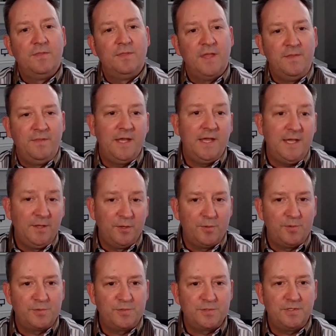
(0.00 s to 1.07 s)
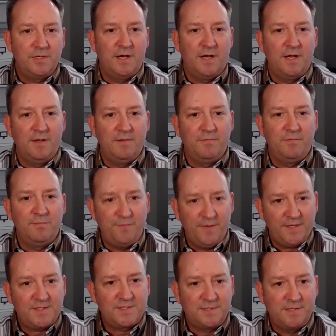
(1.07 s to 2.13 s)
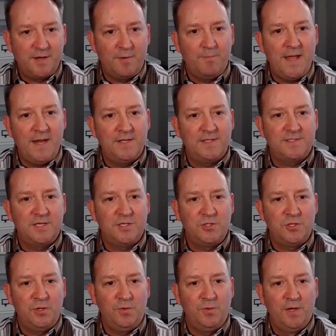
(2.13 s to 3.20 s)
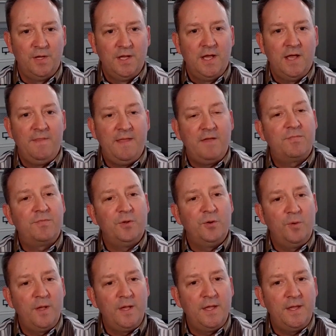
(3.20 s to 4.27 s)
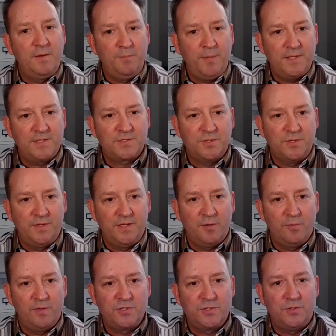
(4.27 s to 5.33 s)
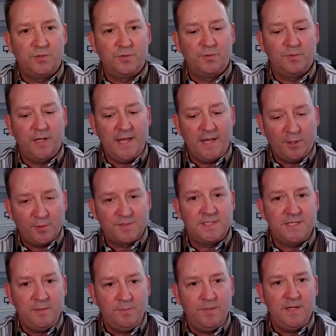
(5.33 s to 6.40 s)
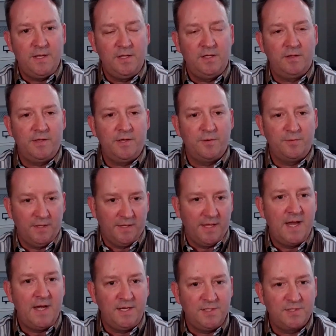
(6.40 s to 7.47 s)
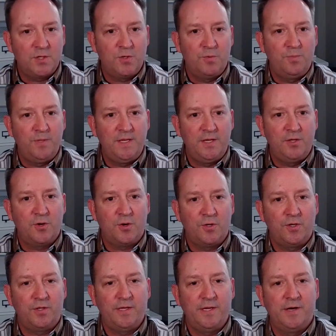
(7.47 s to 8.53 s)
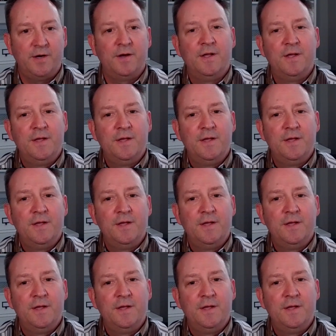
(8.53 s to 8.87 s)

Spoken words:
Then the helos fixed their maintenance issue, and they flew in based on the original LZ being clear, the landing zone being called clear.